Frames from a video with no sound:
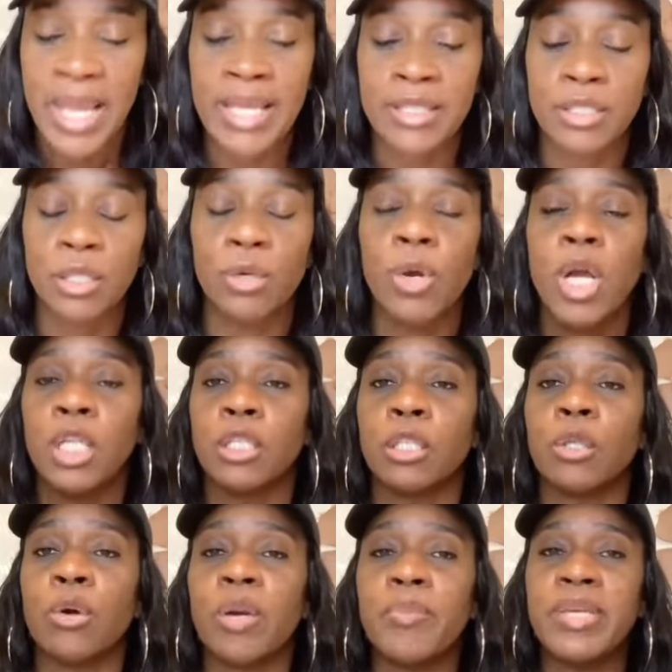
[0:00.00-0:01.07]
And so
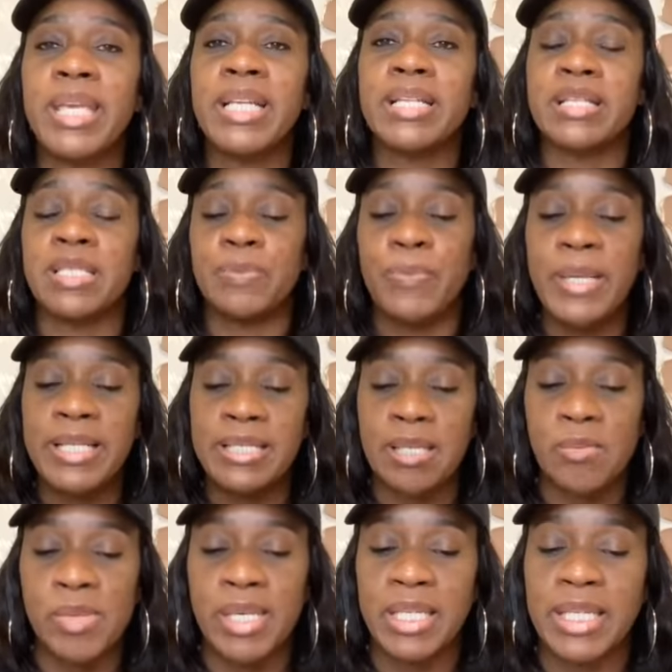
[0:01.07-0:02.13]
the Lord began to speak
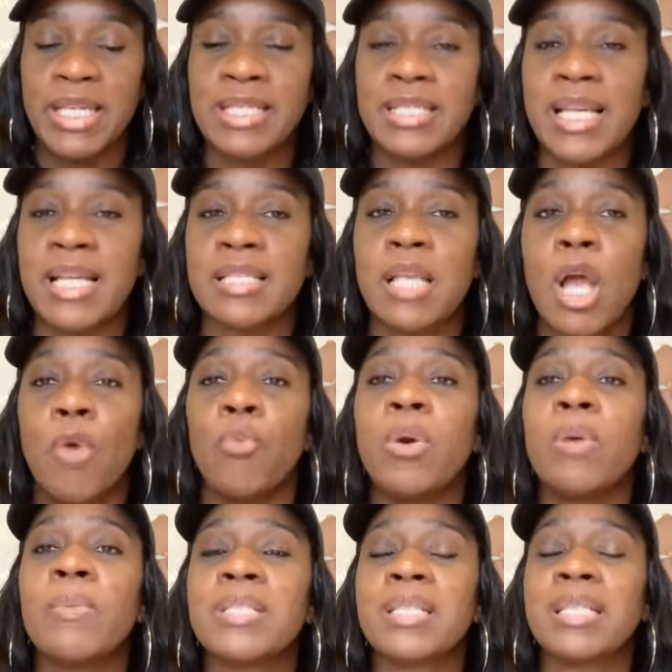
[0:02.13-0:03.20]
to me and he says,
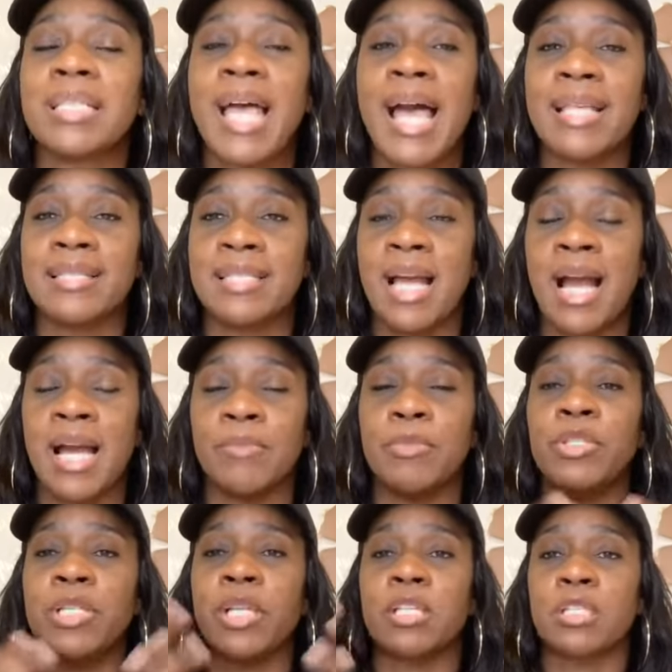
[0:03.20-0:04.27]
when was the last time
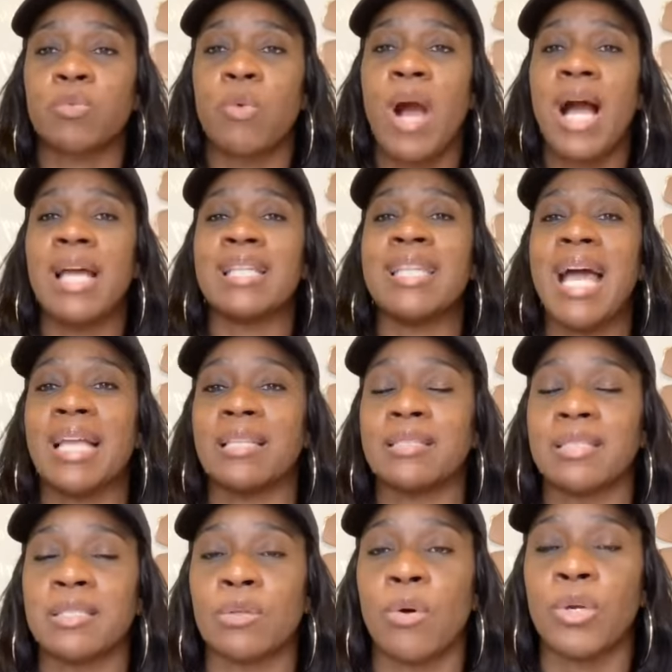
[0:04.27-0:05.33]
you did a SWOT
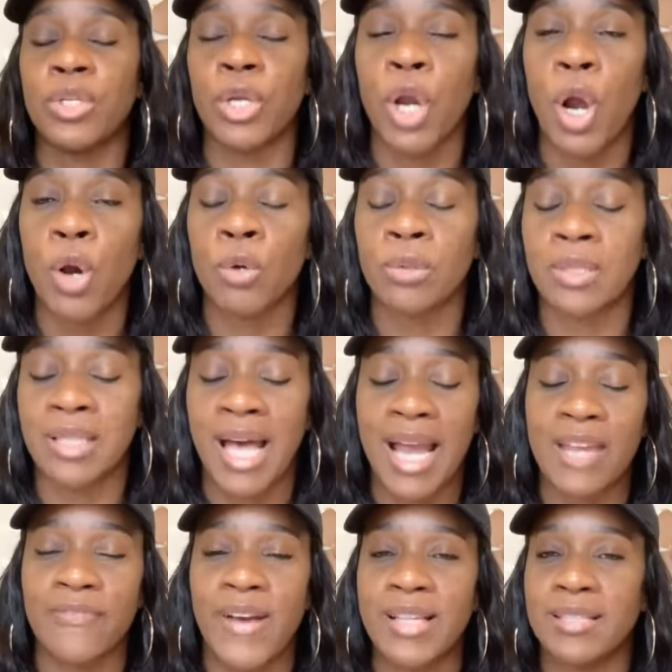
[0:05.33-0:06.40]
analysis on your own
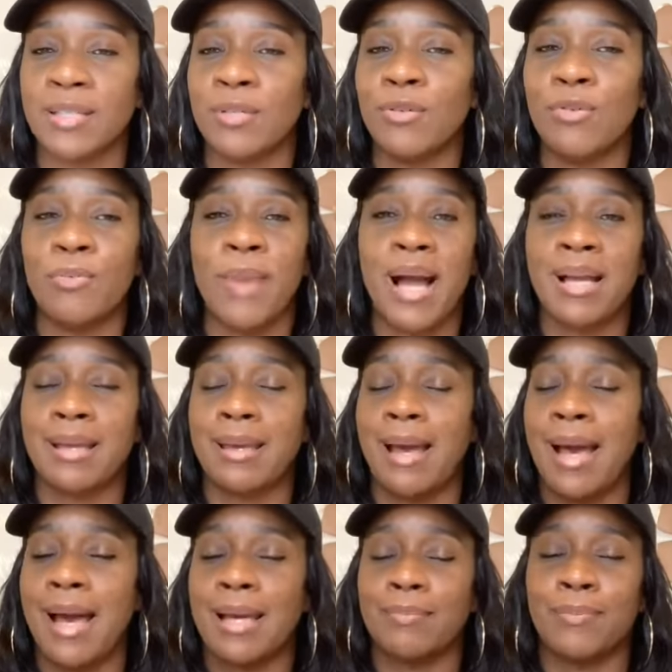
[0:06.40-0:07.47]
life? I said, oh my
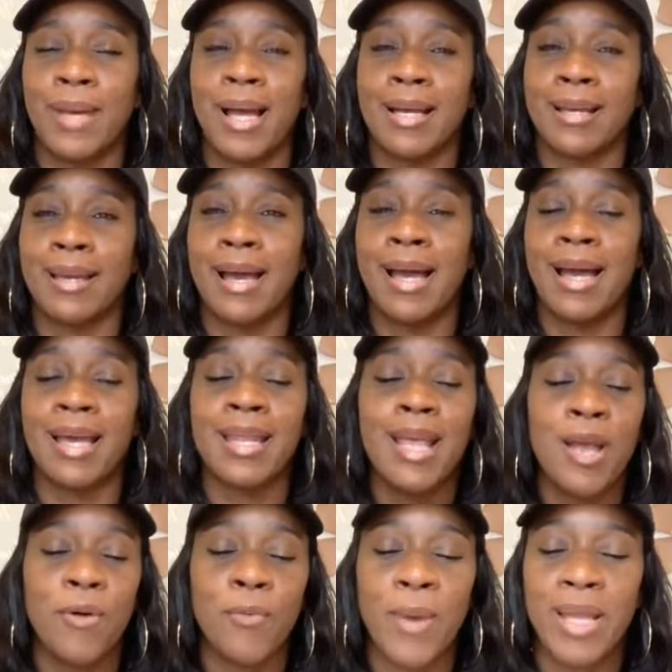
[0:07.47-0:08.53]
God, my God.
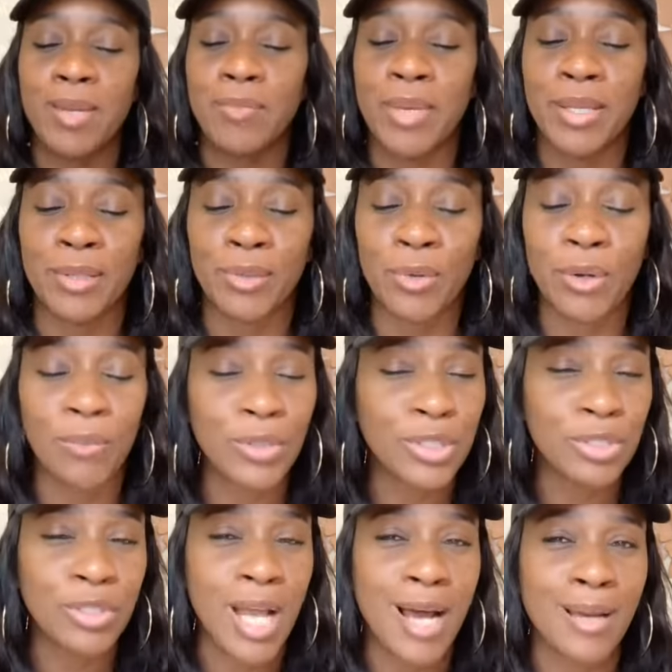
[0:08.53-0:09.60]
Wait a minute, Lord,
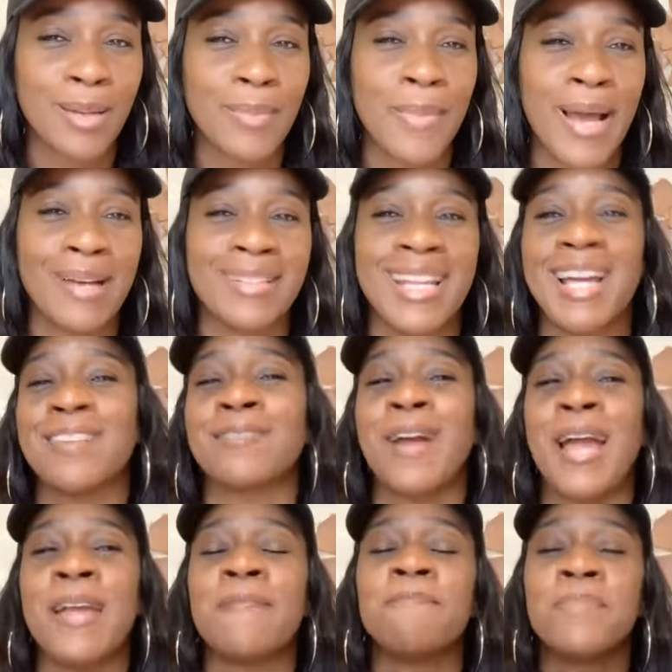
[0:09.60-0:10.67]
what you talking about now,
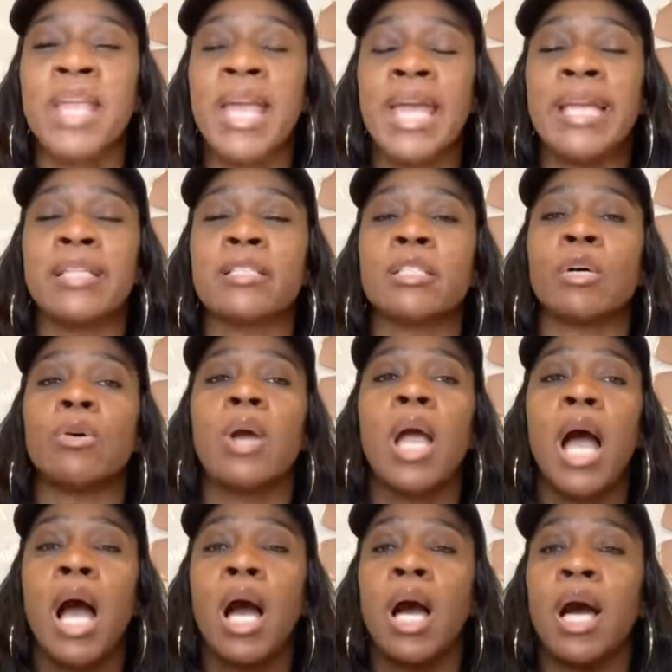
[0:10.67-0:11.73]
right? And so
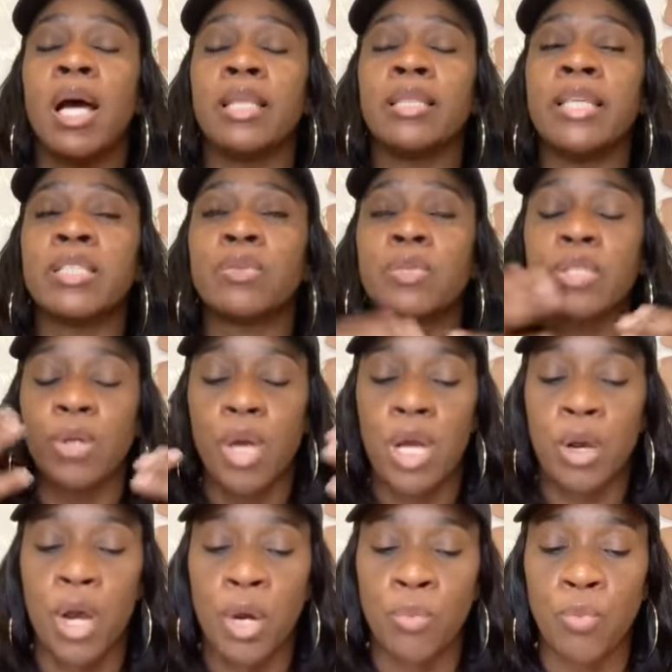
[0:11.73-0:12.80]
this was
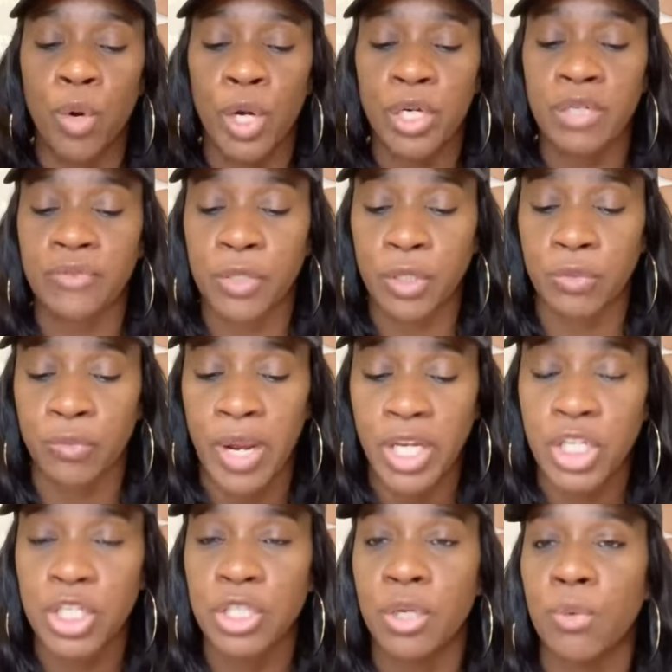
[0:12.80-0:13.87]
a word of
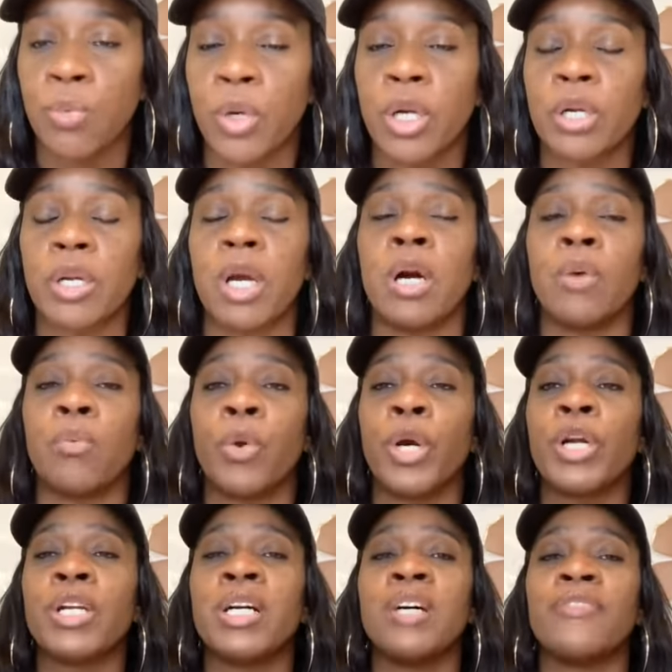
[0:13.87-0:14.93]
correction, a word
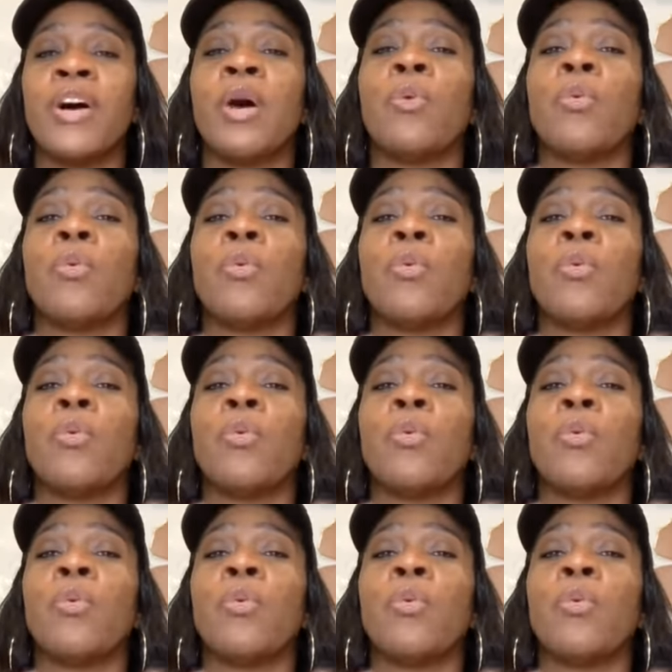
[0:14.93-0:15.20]
of